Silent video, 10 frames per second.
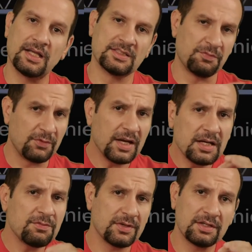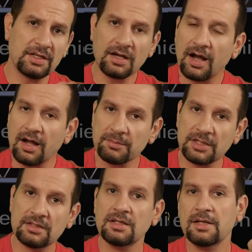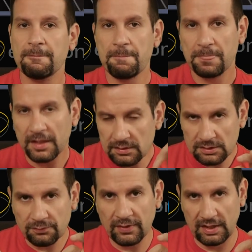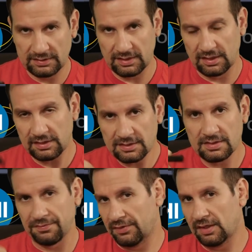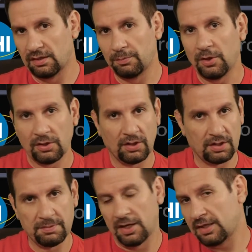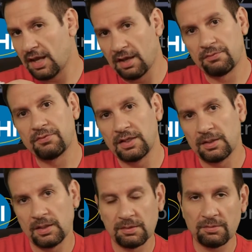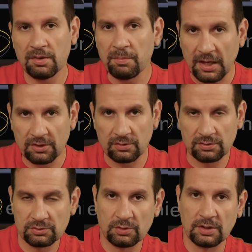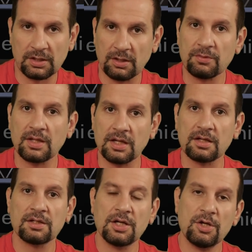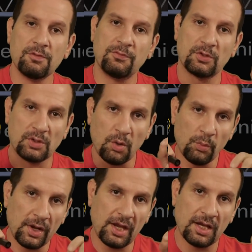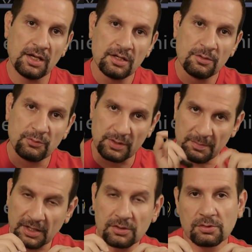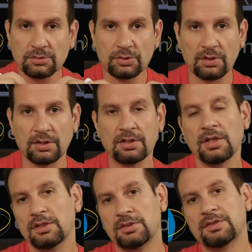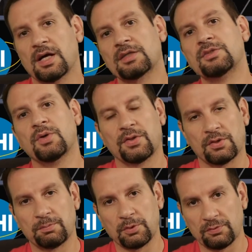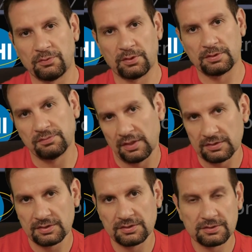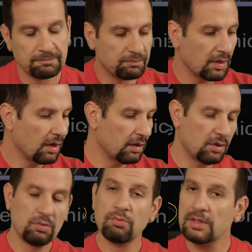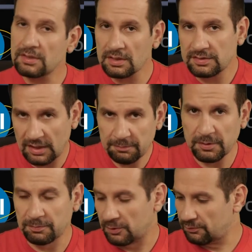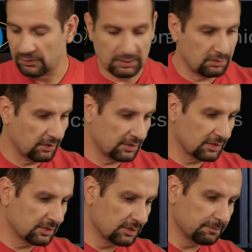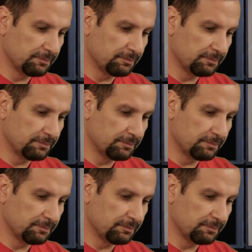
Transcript: is a very common interface, and this is available on about every microcontroller out there for a way for the microcontroller to talk to other peripheral devices. What example peripheral devices?